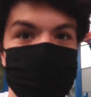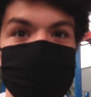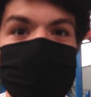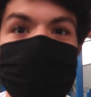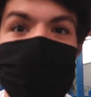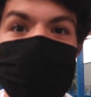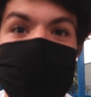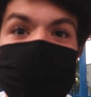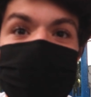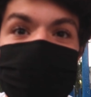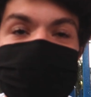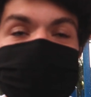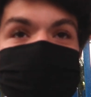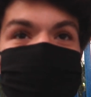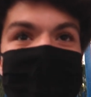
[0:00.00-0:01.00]
was with my
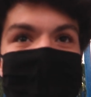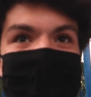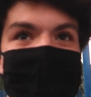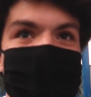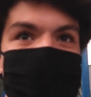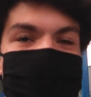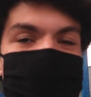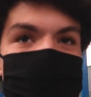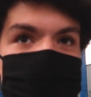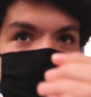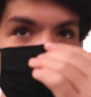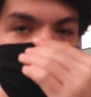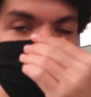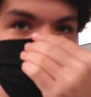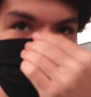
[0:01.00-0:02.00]
parents,
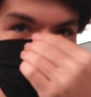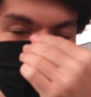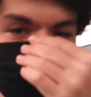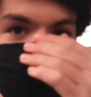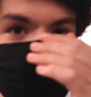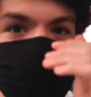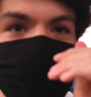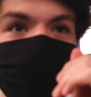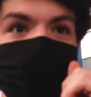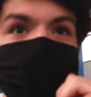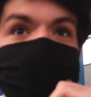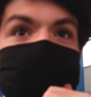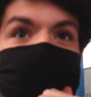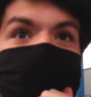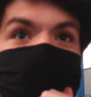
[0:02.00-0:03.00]
and my parents were
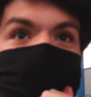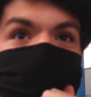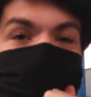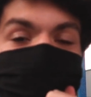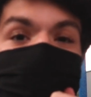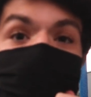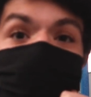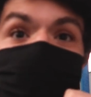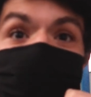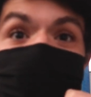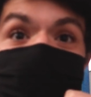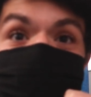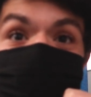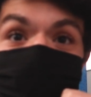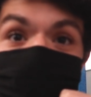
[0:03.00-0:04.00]
like, hey, do you have
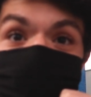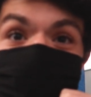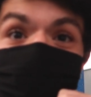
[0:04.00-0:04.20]
plans for this